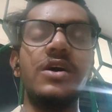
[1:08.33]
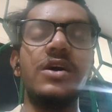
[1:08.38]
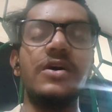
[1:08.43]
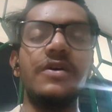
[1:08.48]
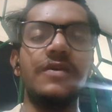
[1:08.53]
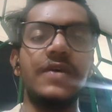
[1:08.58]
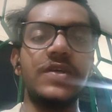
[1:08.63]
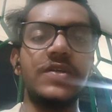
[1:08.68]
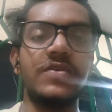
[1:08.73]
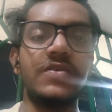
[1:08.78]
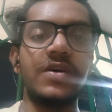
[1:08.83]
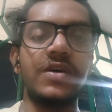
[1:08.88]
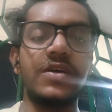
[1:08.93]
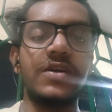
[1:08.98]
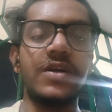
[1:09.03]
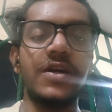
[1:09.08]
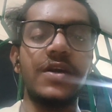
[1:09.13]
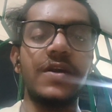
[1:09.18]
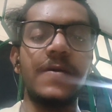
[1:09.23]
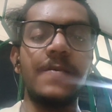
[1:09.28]

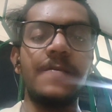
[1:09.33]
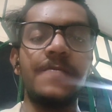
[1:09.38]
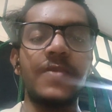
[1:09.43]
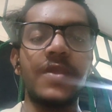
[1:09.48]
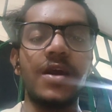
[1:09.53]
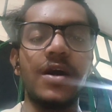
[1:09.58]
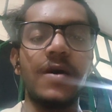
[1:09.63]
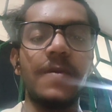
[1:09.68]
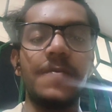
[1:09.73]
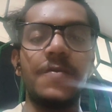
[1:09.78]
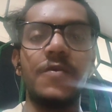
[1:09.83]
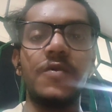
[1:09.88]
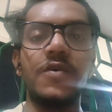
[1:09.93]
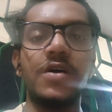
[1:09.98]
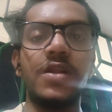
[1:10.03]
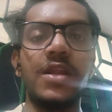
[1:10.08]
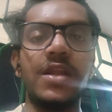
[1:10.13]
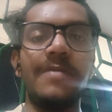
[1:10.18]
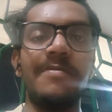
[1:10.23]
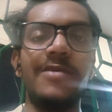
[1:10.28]
restricted up to a
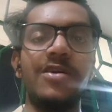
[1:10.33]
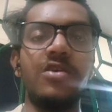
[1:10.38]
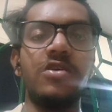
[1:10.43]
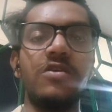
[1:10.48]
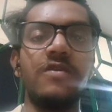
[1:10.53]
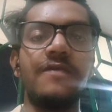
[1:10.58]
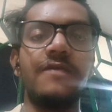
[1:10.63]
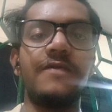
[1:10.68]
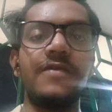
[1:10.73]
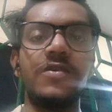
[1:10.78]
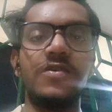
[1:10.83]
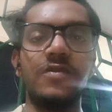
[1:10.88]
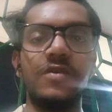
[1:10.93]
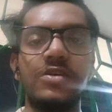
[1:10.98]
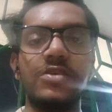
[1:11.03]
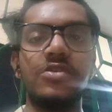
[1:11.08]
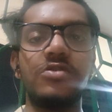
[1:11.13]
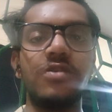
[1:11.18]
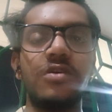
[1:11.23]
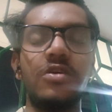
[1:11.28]
limit of
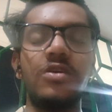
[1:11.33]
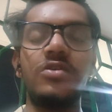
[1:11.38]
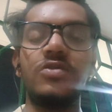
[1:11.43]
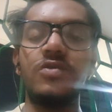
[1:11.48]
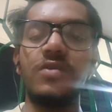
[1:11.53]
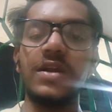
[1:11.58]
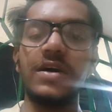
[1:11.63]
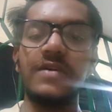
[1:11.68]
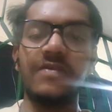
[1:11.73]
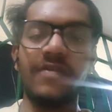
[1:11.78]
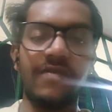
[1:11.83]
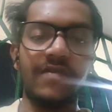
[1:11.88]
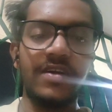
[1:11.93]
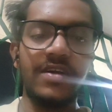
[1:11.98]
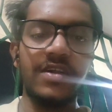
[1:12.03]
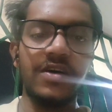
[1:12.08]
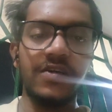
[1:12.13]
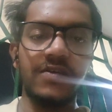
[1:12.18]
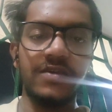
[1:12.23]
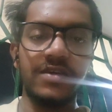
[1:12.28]
US dollar
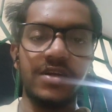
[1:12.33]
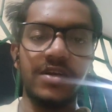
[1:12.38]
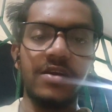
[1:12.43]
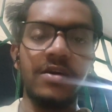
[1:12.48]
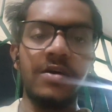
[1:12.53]
2,50,000.